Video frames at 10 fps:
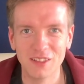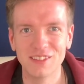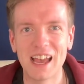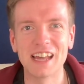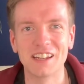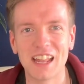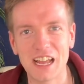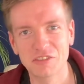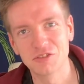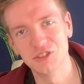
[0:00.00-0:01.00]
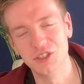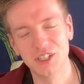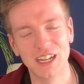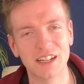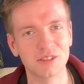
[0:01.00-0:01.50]
the added extras you
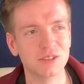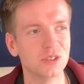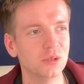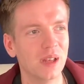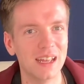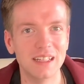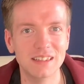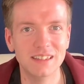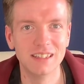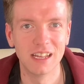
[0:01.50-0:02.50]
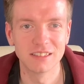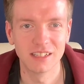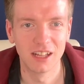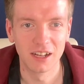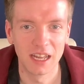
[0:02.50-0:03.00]
can add on to a
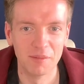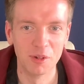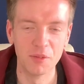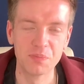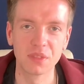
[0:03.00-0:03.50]
DSLR camera.